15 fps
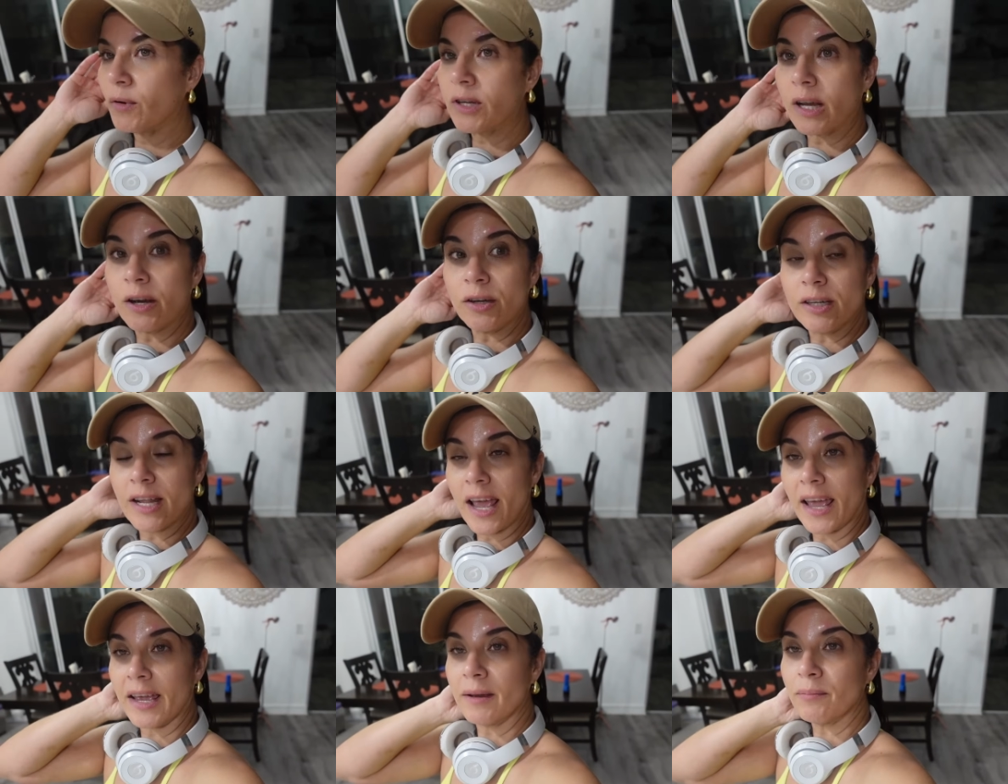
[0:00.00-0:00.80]
was a good
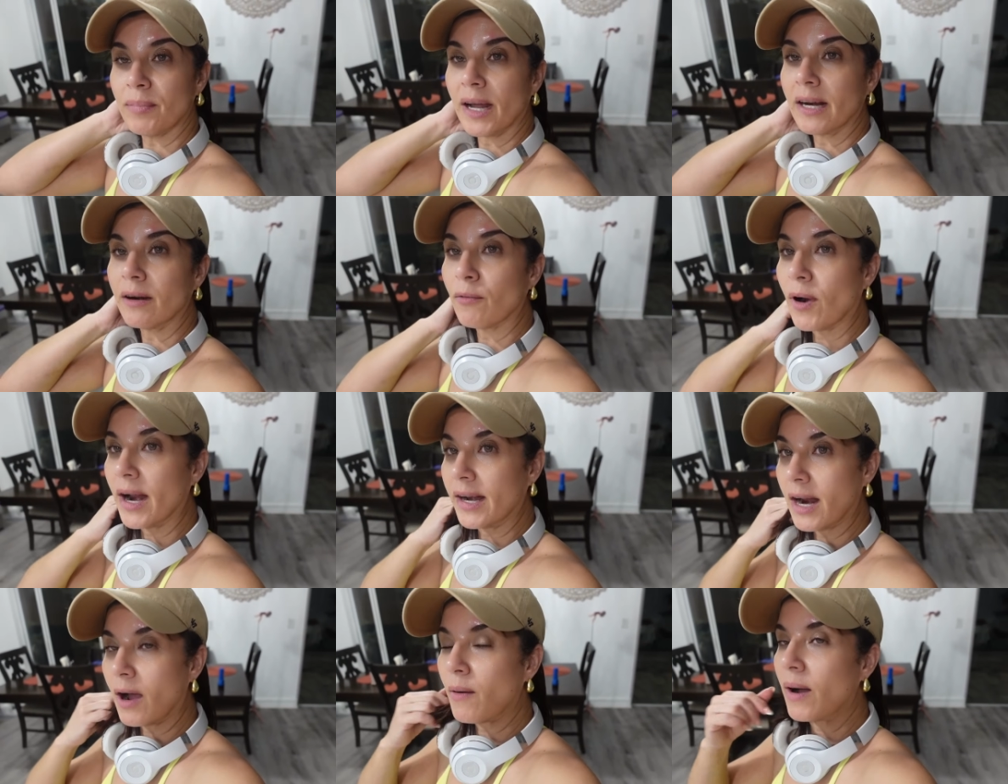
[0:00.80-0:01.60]
day, but
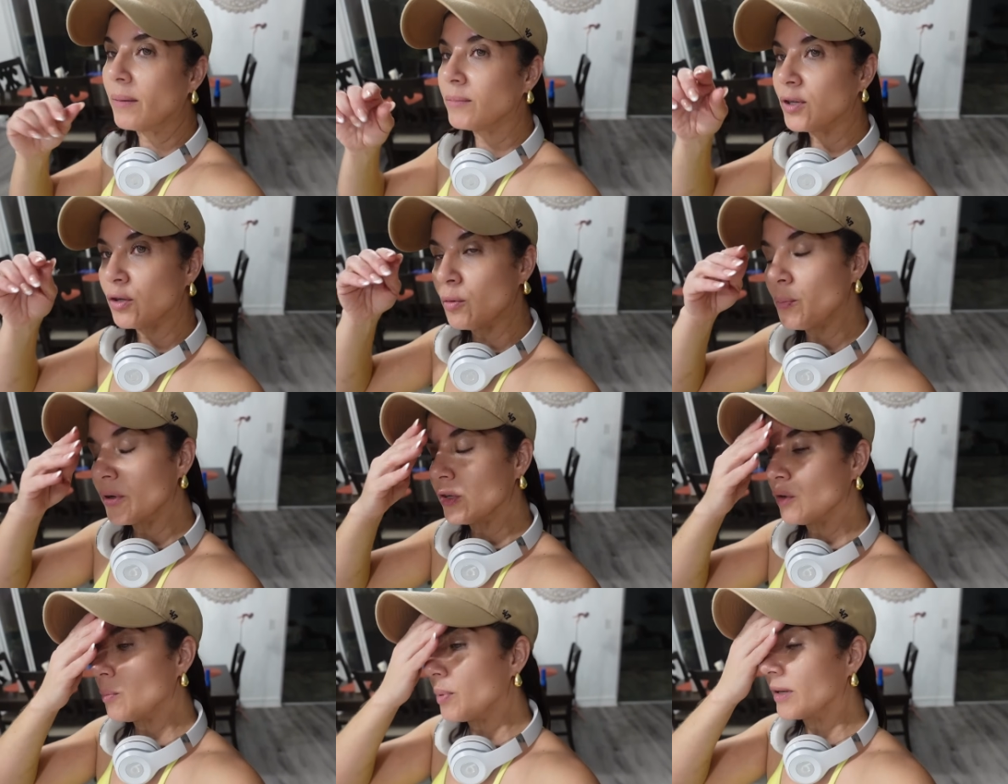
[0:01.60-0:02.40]
right now I'm super,
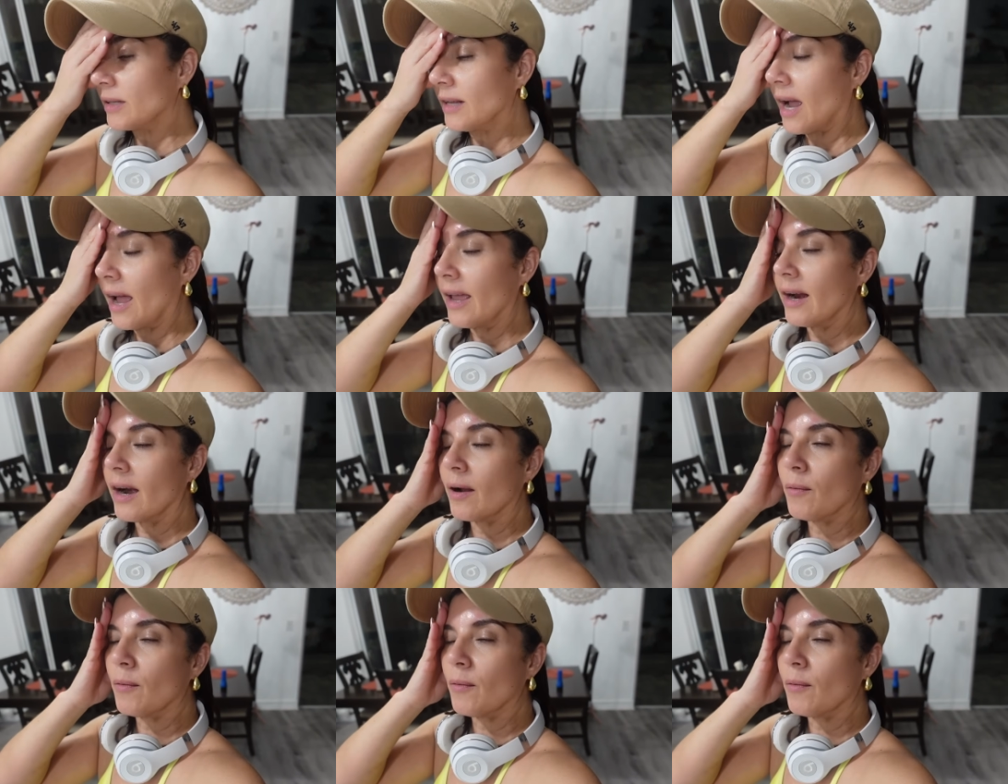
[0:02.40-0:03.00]
super tired.